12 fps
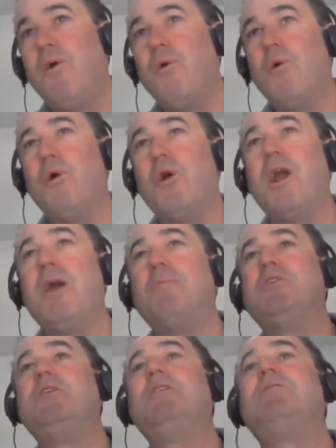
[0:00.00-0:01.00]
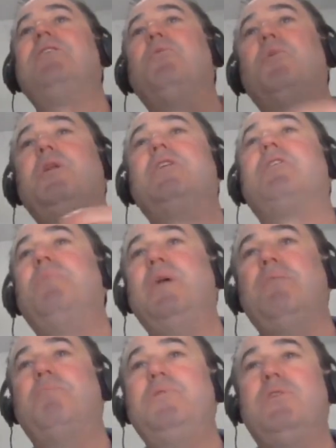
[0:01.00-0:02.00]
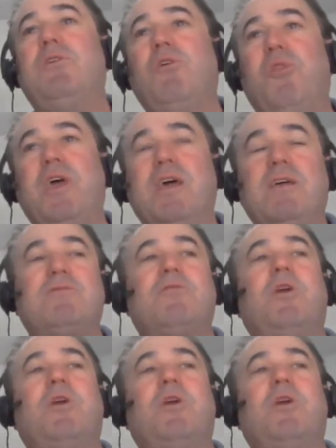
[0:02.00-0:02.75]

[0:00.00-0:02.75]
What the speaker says: Or how much easier would it be to do this?